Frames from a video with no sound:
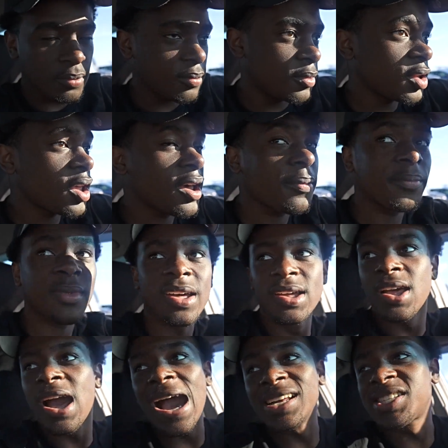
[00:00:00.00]
But yeah.
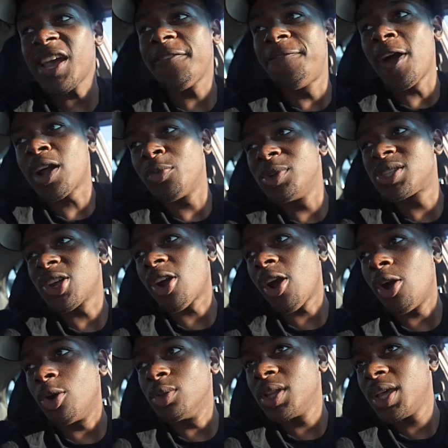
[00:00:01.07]
I said fuck it. We start our
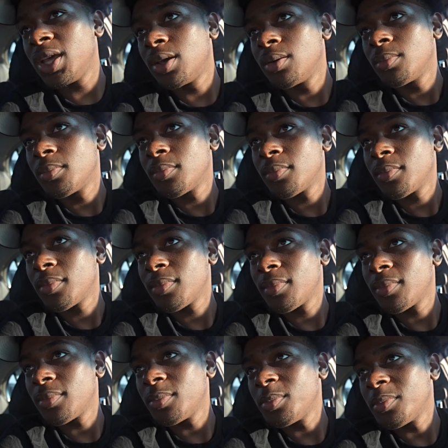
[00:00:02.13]
own league.
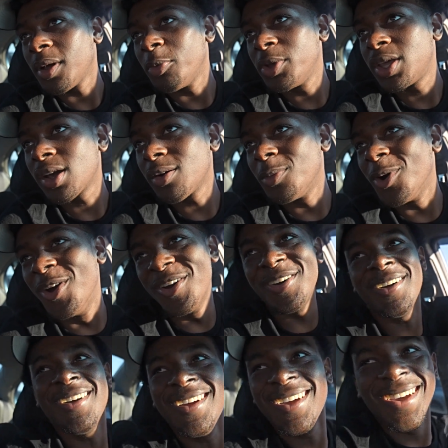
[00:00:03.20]
And we kick them on.
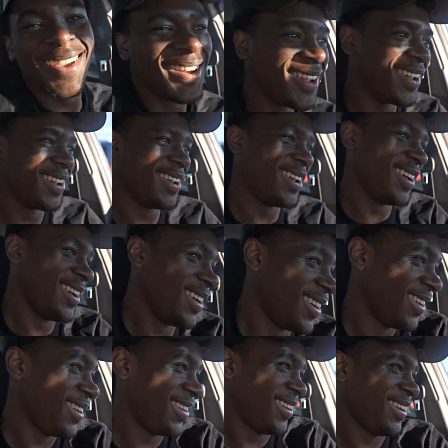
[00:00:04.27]
They own that shit. They
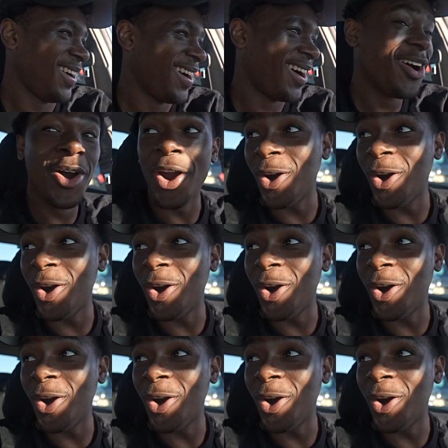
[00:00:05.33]
do own that shit.